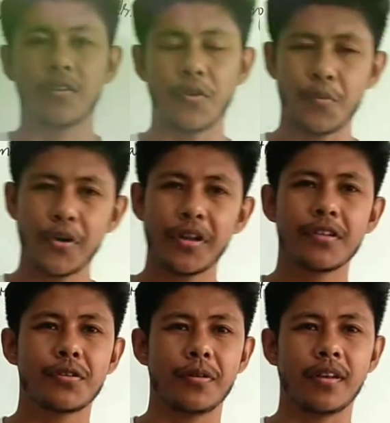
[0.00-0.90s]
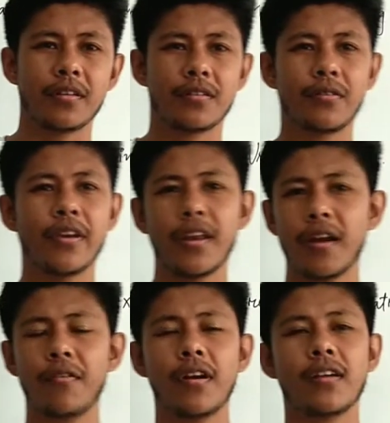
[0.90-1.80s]
Good morning, students. So in
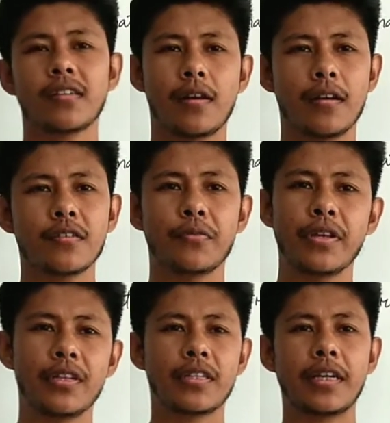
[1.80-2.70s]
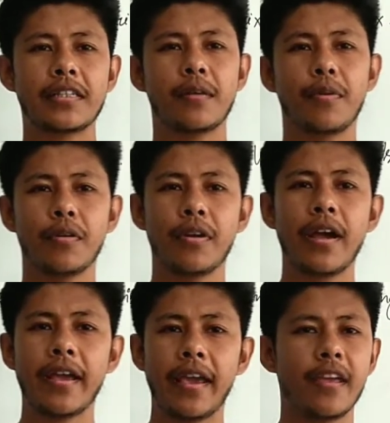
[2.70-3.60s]
our last class, we discussed about
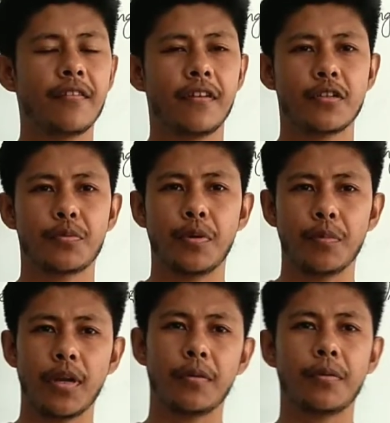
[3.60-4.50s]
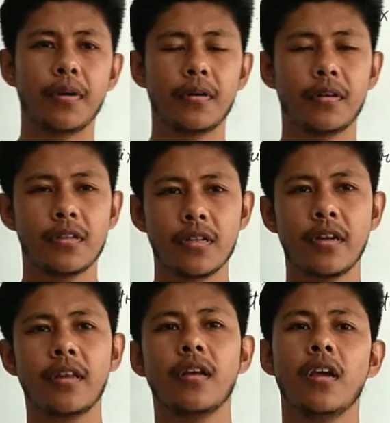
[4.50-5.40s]
the A inverse formula, is not
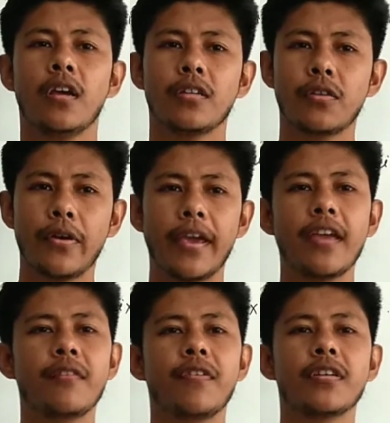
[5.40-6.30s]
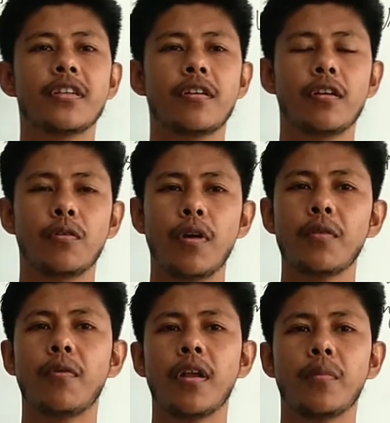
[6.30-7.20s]
it? So A inverse equal to what?
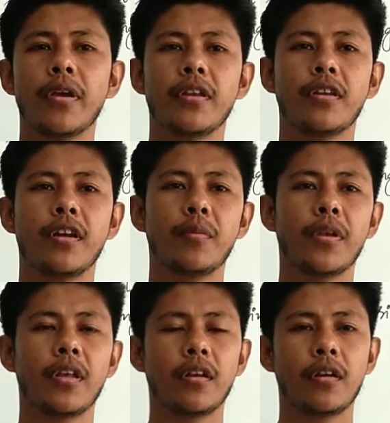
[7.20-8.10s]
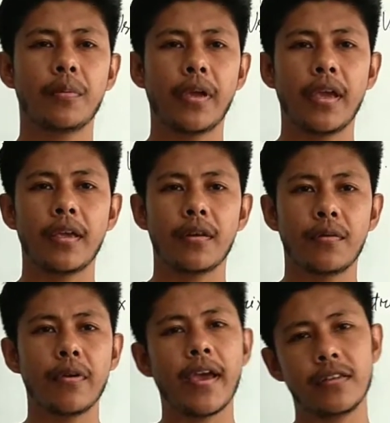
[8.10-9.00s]
1 by determinant of A
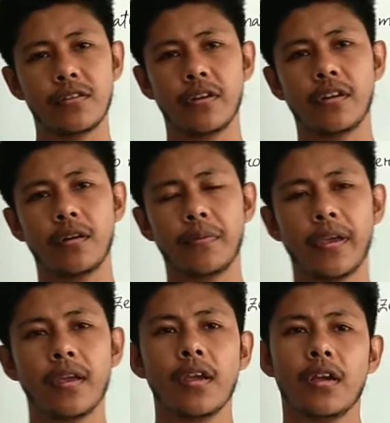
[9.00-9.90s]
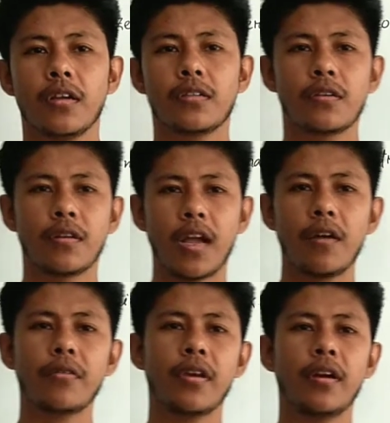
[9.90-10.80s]
into adjoint of A. So
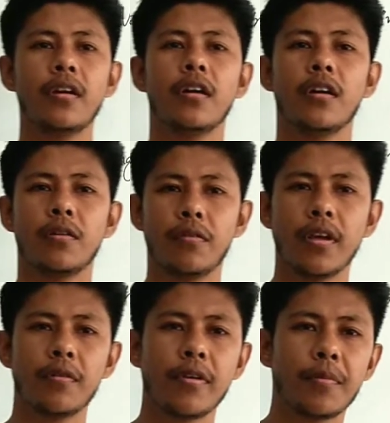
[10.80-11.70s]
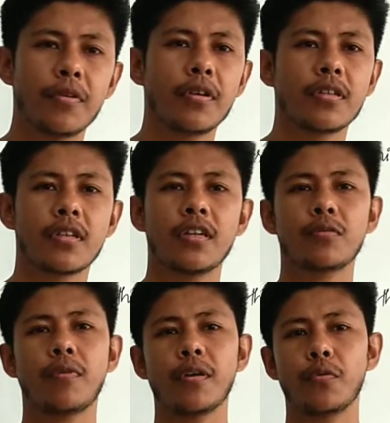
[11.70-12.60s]
now here, today we have to discuss
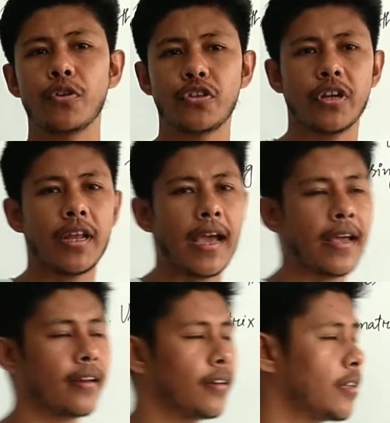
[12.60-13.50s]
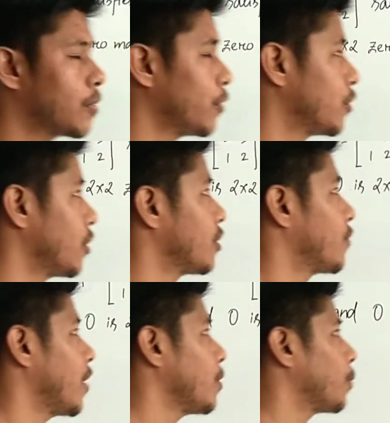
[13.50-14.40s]
one question, and this question is
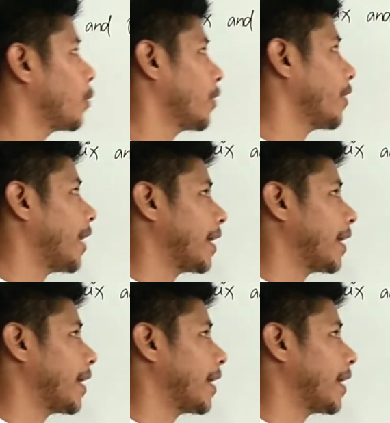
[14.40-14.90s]
very important